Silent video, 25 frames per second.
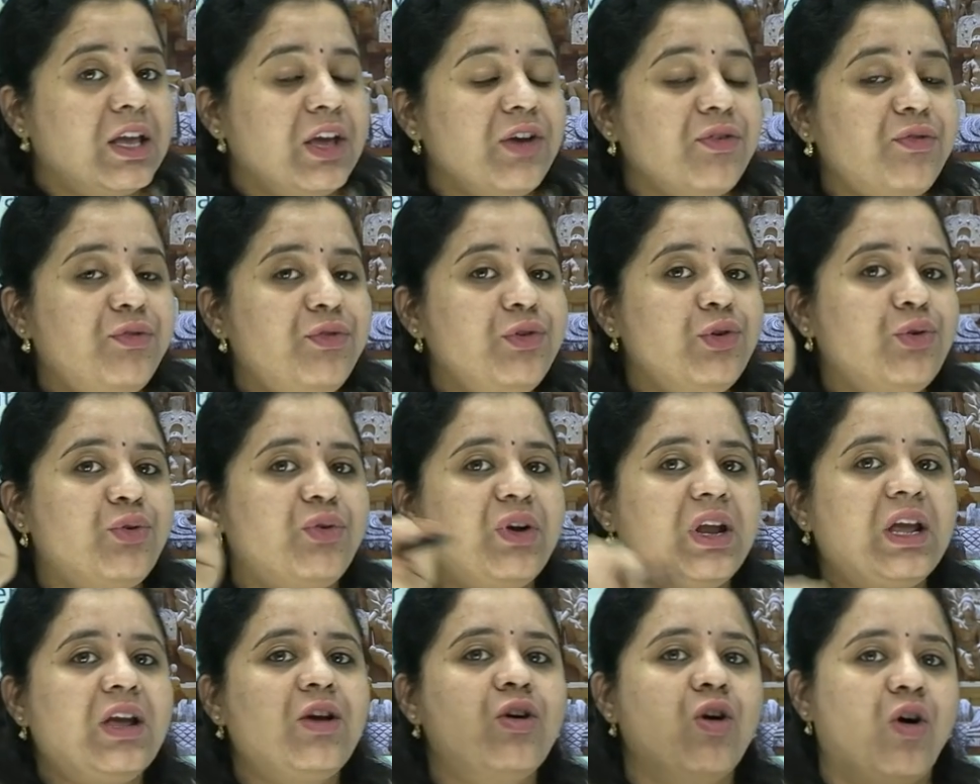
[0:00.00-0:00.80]
If you
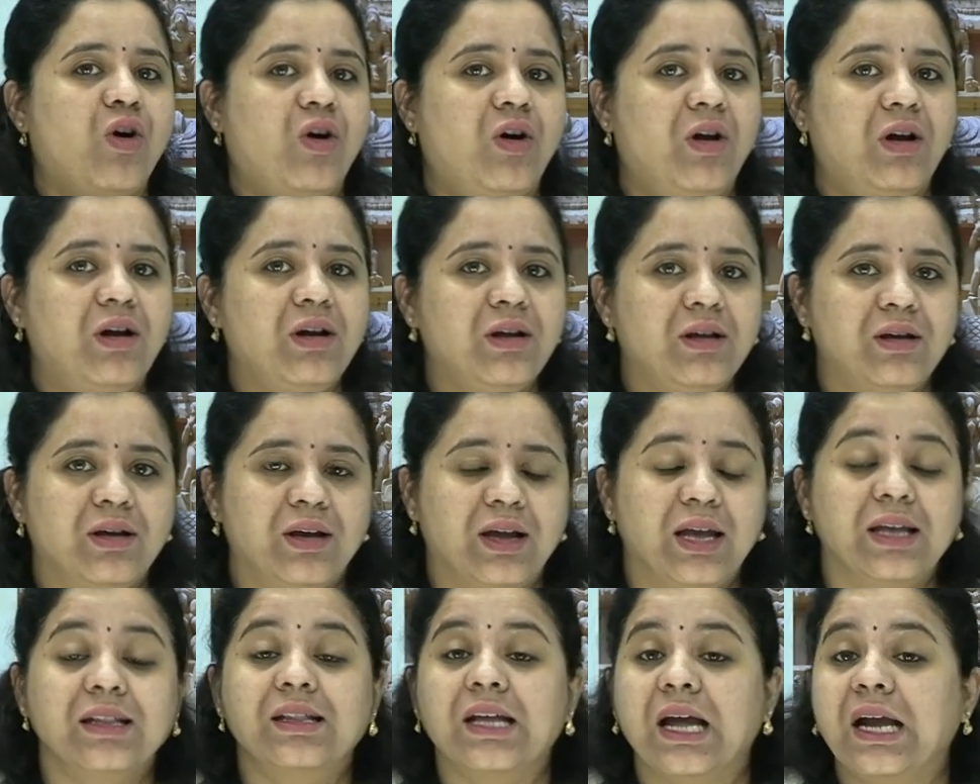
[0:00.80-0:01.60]
recall,
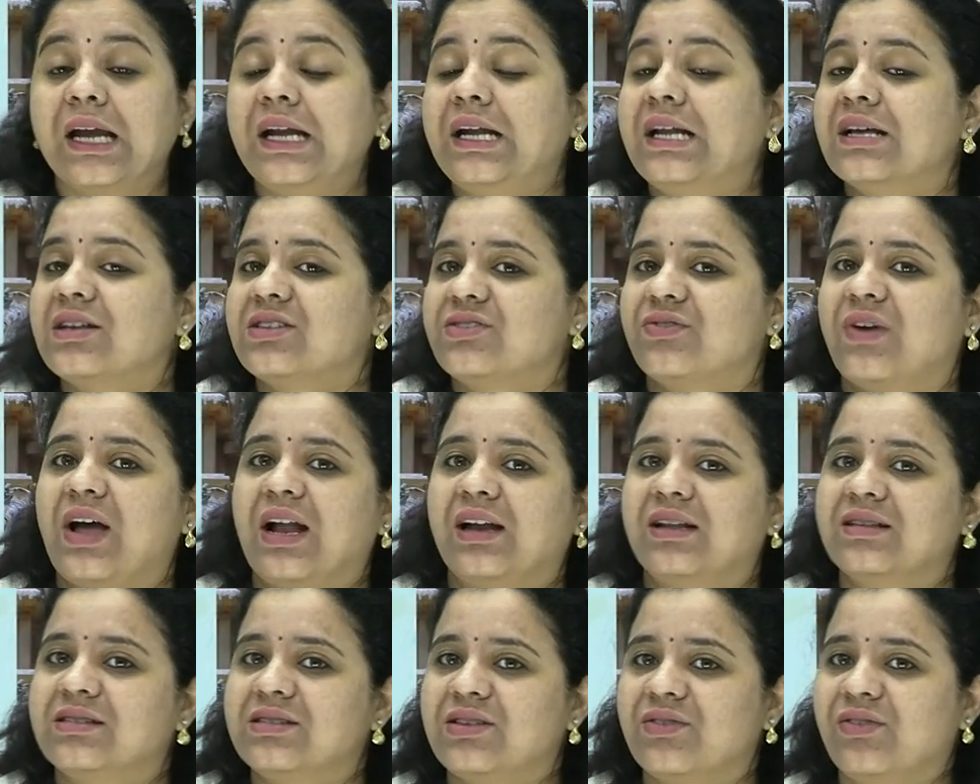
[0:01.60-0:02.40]
in the Indus
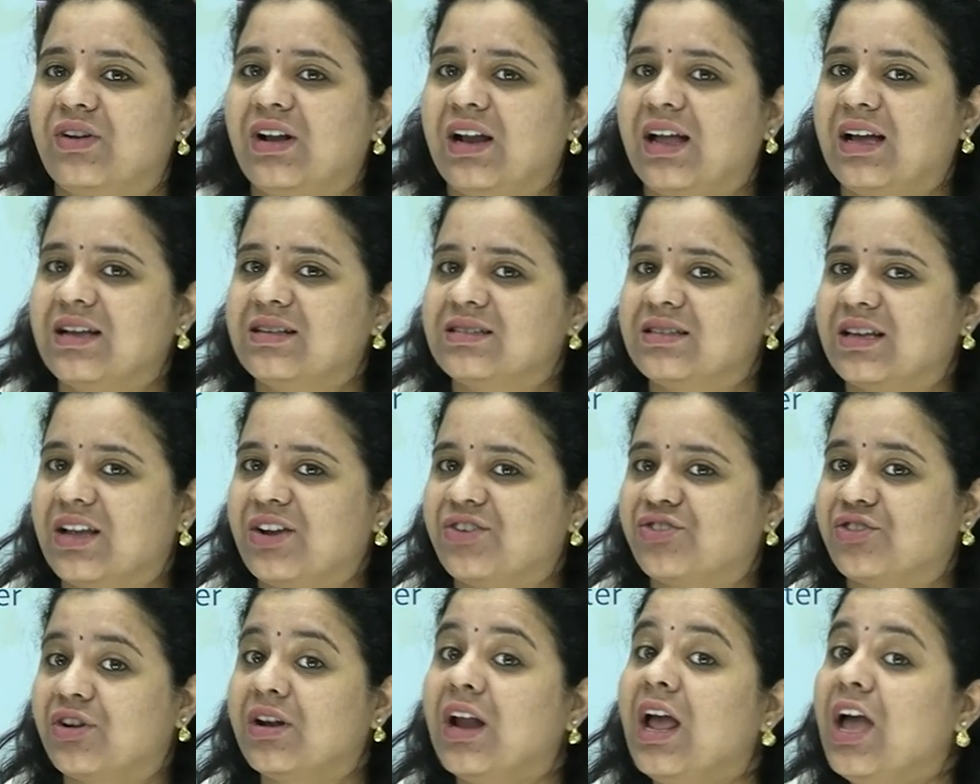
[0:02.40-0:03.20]
Valley
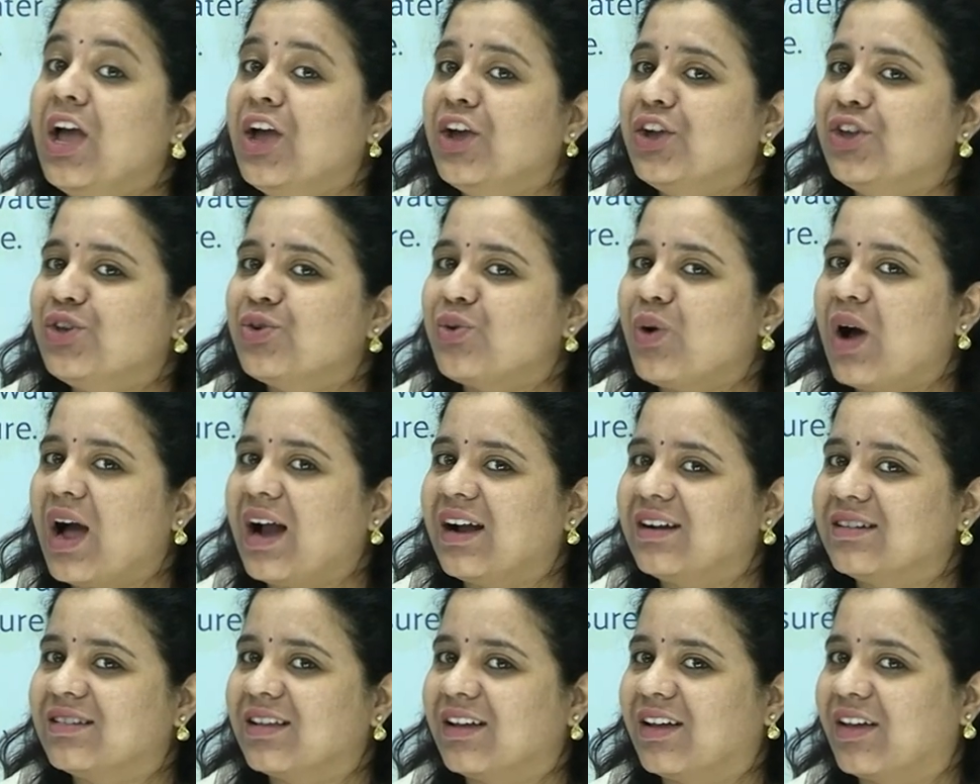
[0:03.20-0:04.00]
civilization, you
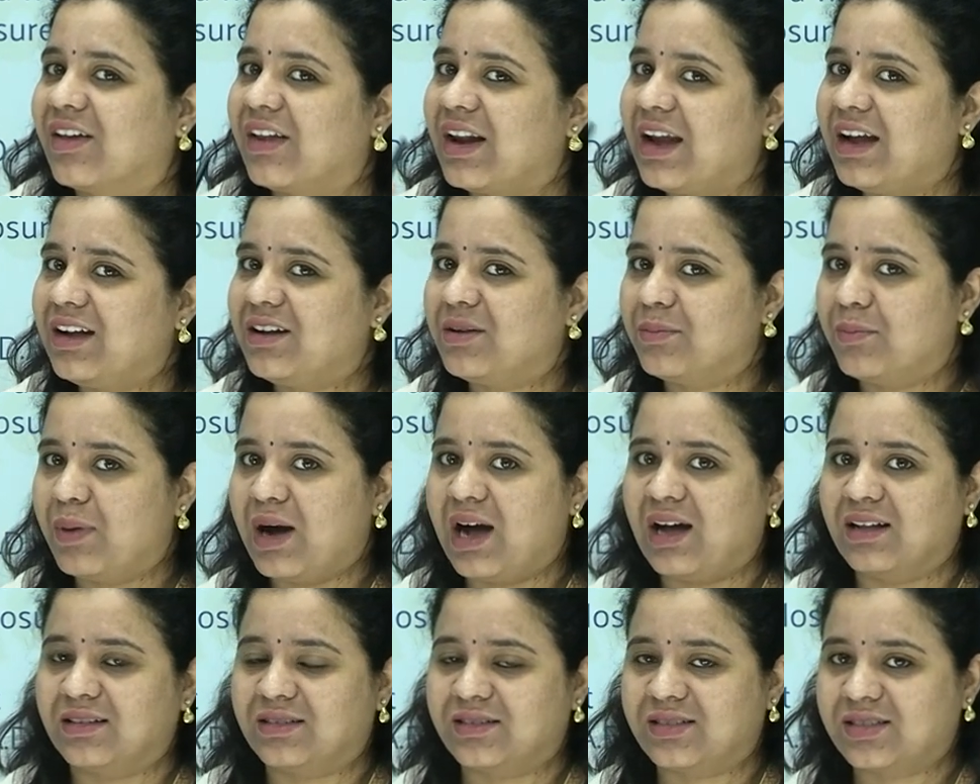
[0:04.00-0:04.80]
had the great
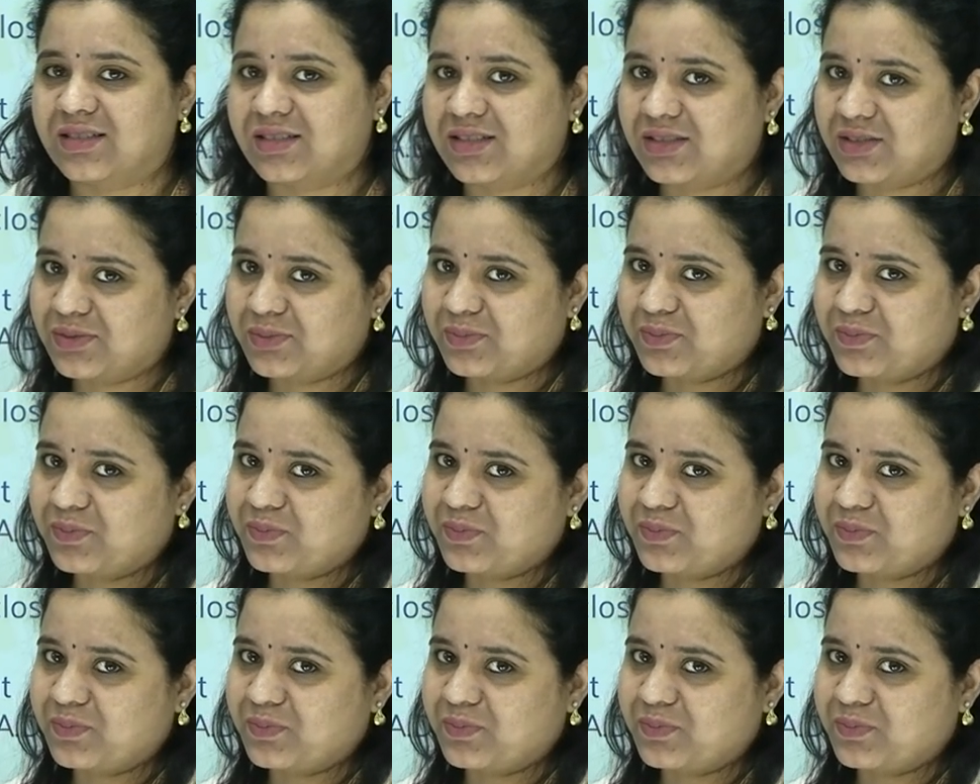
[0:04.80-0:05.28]
baths.